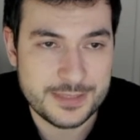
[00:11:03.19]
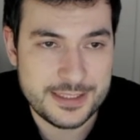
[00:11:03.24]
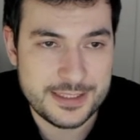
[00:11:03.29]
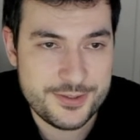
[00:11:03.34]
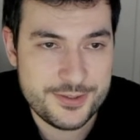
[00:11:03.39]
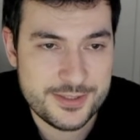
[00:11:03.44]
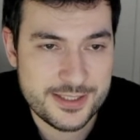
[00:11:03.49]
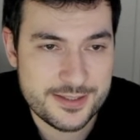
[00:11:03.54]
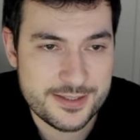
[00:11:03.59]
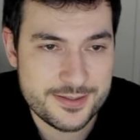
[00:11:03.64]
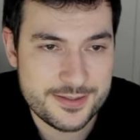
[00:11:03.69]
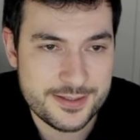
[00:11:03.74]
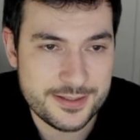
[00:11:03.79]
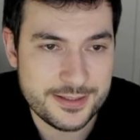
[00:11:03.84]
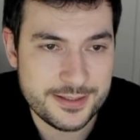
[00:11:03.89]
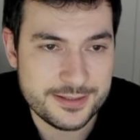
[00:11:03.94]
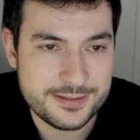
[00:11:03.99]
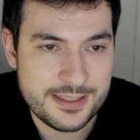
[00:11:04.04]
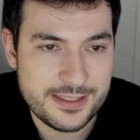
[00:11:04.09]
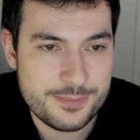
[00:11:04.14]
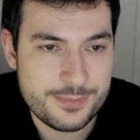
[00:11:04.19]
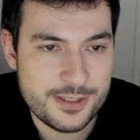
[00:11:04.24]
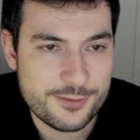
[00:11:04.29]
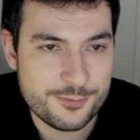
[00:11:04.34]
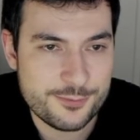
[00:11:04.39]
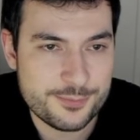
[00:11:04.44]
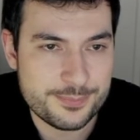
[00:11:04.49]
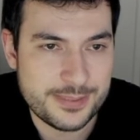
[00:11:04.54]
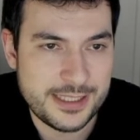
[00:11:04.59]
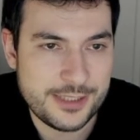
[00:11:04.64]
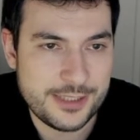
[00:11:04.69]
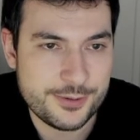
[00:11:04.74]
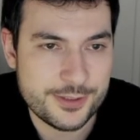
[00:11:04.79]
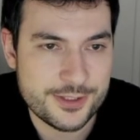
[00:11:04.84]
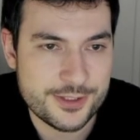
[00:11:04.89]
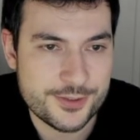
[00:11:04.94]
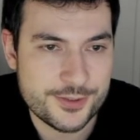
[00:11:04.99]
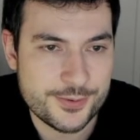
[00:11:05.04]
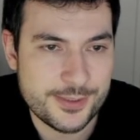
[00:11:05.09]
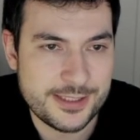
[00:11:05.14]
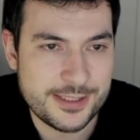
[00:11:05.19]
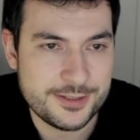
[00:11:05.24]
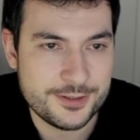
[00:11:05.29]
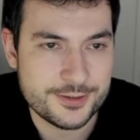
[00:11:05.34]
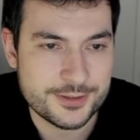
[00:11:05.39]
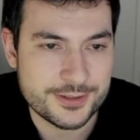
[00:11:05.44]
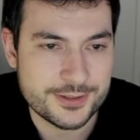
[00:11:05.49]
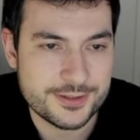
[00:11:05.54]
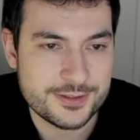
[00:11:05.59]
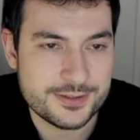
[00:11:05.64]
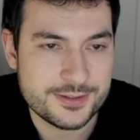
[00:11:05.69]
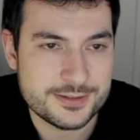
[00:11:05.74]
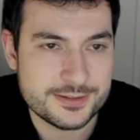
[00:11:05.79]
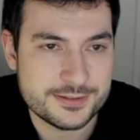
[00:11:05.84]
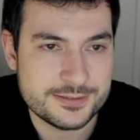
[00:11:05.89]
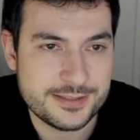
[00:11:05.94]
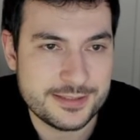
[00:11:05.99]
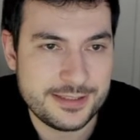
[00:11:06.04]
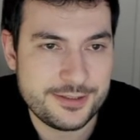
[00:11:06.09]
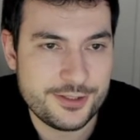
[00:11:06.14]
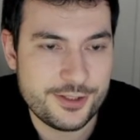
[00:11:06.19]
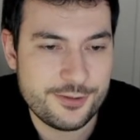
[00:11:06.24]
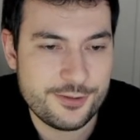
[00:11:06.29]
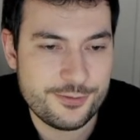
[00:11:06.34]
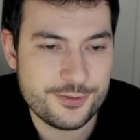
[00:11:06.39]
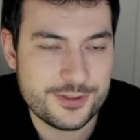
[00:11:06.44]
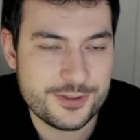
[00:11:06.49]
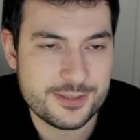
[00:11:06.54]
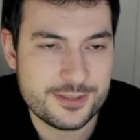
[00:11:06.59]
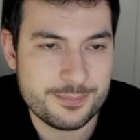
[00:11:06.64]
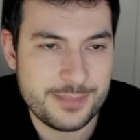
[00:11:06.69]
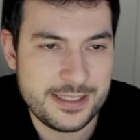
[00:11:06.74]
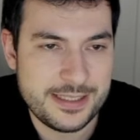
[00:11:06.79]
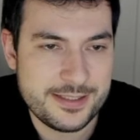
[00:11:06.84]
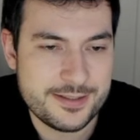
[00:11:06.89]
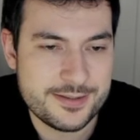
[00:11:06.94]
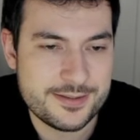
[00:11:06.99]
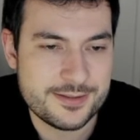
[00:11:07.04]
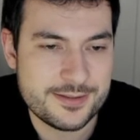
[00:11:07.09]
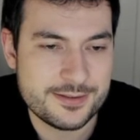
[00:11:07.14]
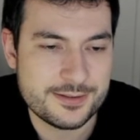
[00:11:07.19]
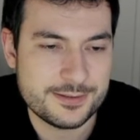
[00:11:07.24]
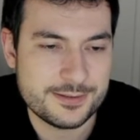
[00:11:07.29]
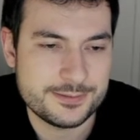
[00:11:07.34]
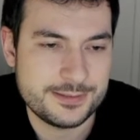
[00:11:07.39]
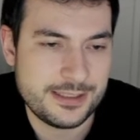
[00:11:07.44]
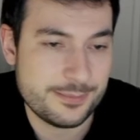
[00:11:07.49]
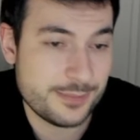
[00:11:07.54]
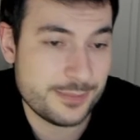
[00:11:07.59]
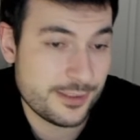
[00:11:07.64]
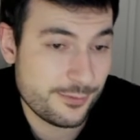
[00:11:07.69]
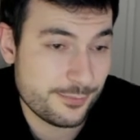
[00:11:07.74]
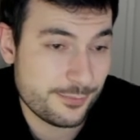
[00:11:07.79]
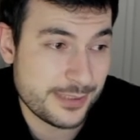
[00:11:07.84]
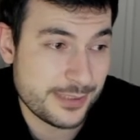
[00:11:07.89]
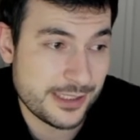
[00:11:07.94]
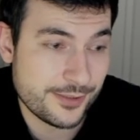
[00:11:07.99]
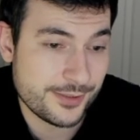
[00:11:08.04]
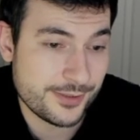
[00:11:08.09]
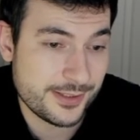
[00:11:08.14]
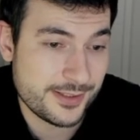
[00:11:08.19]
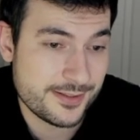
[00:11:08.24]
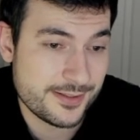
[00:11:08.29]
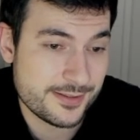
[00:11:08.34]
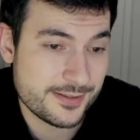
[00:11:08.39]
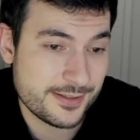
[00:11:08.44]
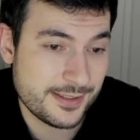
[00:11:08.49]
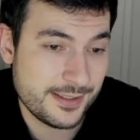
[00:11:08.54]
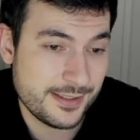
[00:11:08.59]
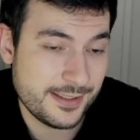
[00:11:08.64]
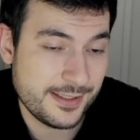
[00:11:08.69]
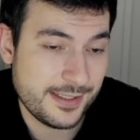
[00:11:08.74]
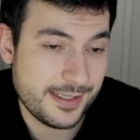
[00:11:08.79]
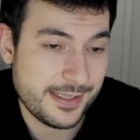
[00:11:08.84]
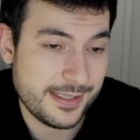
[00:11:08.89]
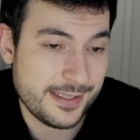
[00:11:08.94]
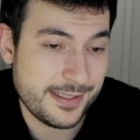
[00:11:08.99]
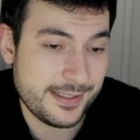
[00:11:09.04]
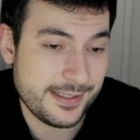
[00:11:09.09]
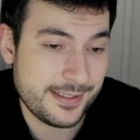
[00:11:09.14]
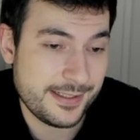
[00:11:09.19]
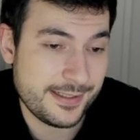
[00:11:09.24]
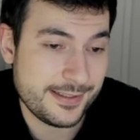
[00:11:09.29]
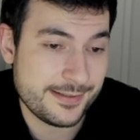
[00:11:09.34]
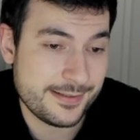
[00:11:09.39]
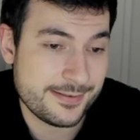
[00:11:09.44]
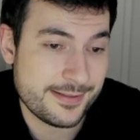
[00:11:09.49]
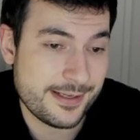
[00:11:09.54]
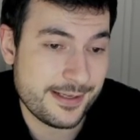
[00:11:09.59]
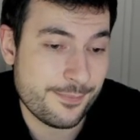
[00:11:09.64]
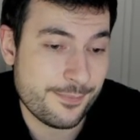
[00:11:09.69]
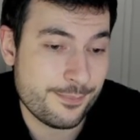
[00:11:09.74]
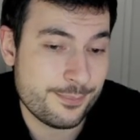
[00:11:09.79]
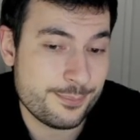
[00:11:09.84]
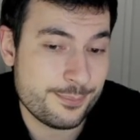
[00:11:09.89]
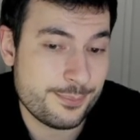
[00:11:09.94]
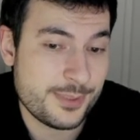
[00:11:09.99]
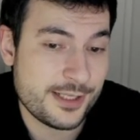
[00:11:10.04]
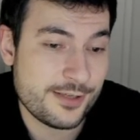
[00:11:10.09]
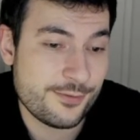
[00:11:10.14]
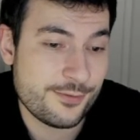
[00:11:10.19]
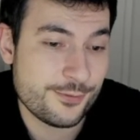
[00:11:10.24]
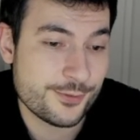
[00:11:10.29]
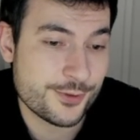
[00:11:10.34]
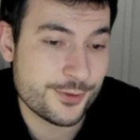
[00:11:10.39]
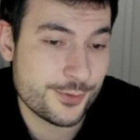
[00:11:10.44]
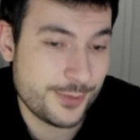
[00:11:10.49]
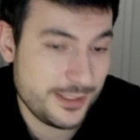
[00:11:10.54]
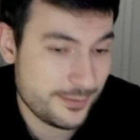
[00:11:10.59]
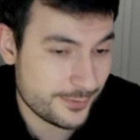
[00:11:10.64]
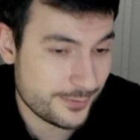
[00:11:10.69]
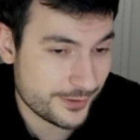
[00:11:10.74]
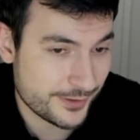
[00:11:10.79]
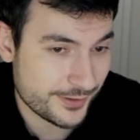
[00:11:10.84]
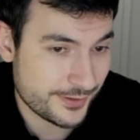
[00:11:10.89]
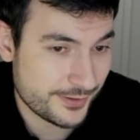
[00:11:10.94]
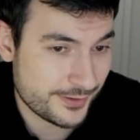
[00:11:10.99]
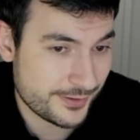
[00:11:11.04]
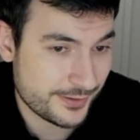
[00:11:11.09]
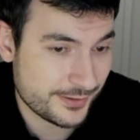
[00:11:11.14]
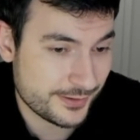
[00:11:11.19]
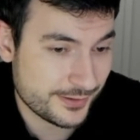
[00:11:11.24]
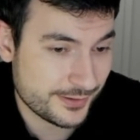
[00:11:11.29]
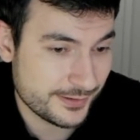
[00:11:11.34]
As you can see, they buffed pirates quite a lot. They nerfed mechs, they buffed pirates, and they buffed Quillboss.